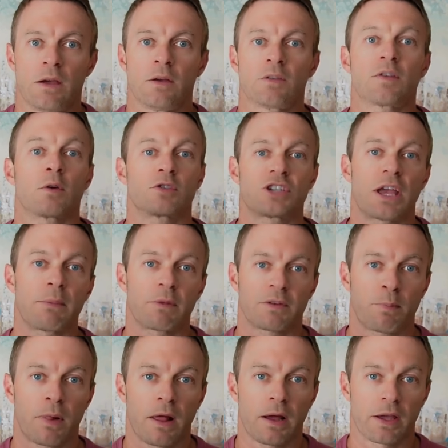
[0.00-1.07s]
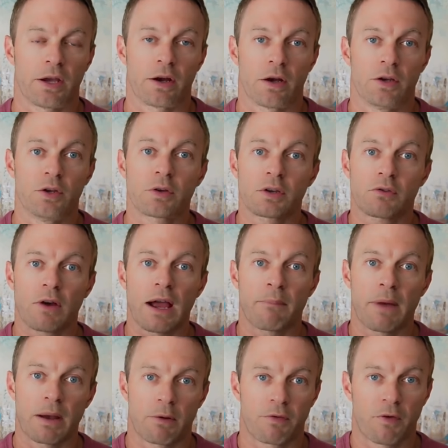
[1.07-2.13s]
So shameless plug here. You could grab
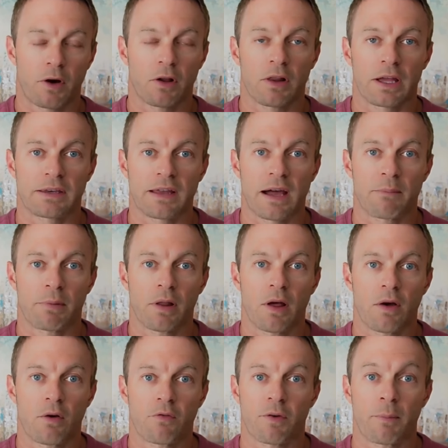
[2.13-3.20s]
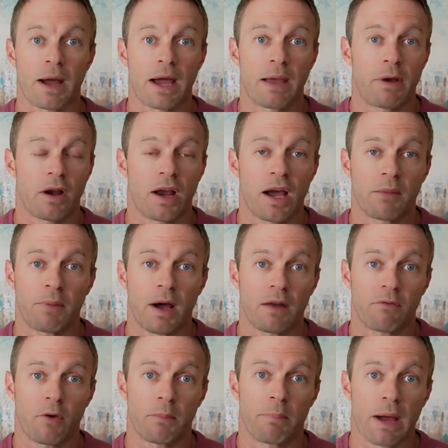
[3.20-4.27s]
my referral link down below for my Marriott
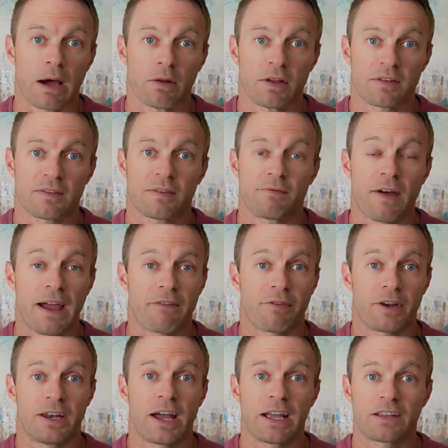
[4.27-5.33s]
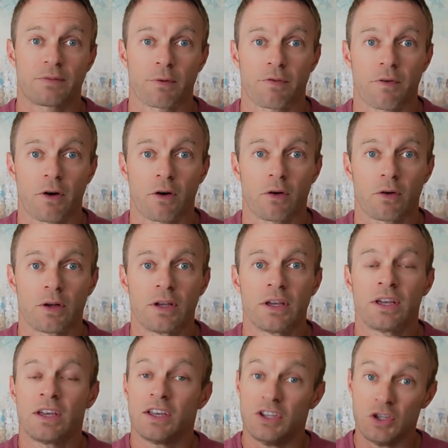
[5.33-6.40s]
Bonvoy Boundless five free nights referral.
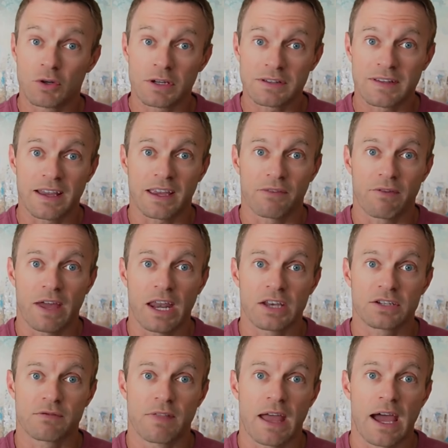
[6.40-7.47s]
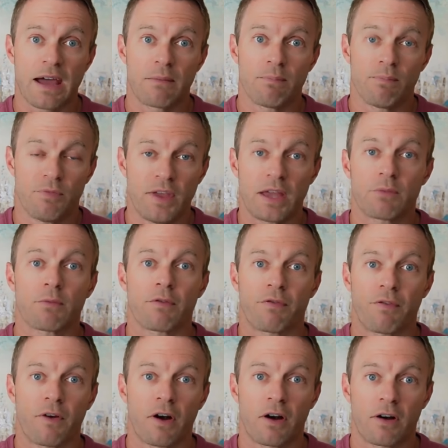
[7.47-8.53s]
You could take advantage of that, then
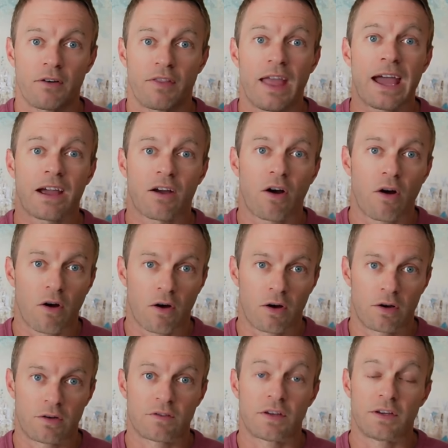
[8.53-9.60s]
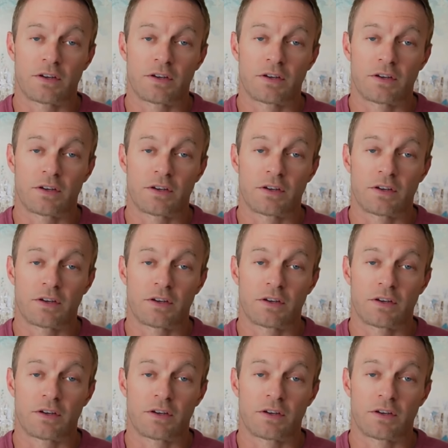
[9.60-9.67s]
refer that card to your